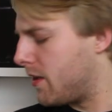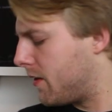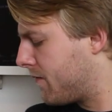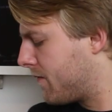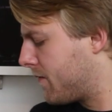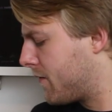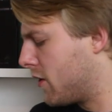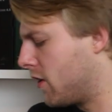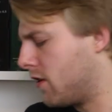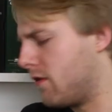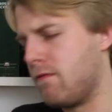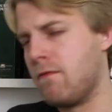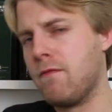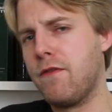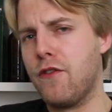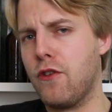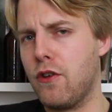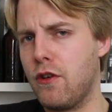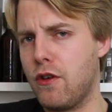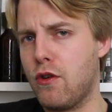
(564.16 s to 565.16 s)
they've done
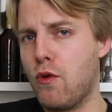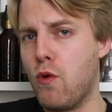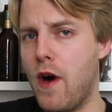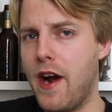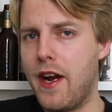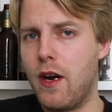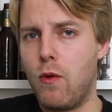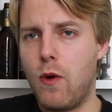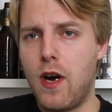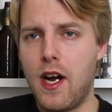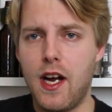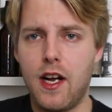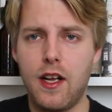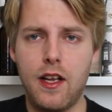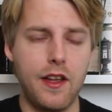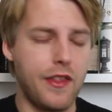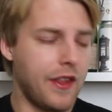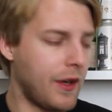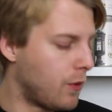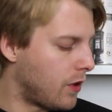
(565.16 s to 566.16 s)
for quite a
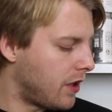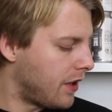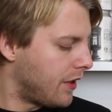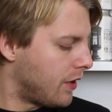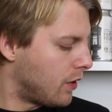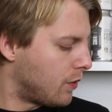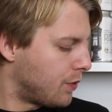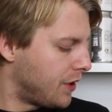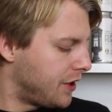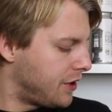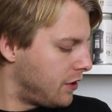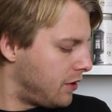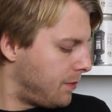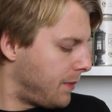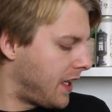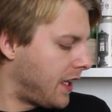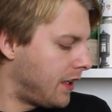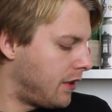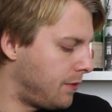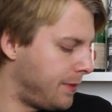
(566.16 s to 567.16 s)
while. I think one of the original
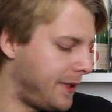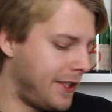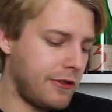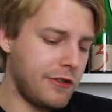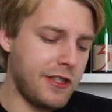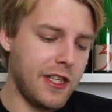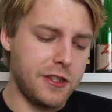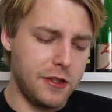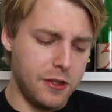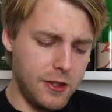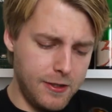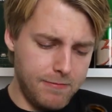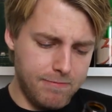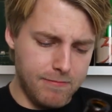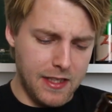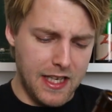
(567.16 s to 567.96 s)
Mikkeller beers, actually.